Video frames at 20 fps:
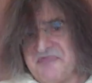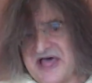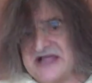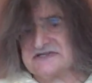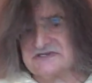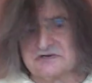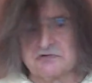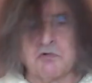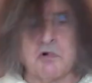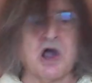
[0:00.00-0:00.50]

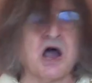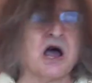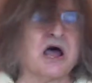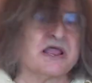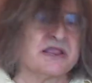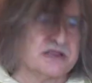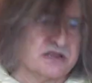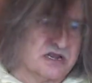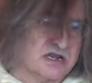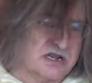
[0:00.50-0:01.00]
that's
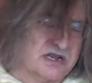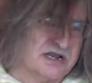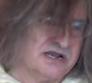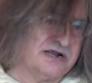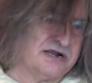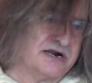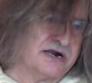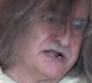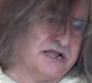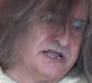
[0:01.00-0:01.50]
why
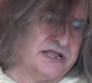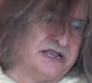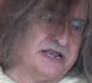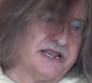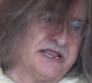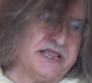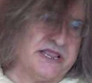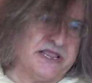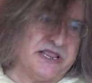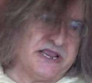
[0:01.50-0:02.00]

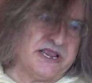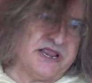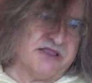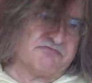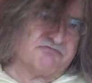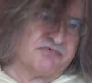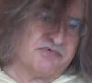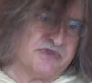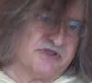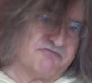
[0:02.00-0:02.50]

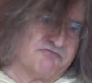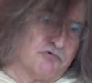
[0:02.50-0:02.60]
if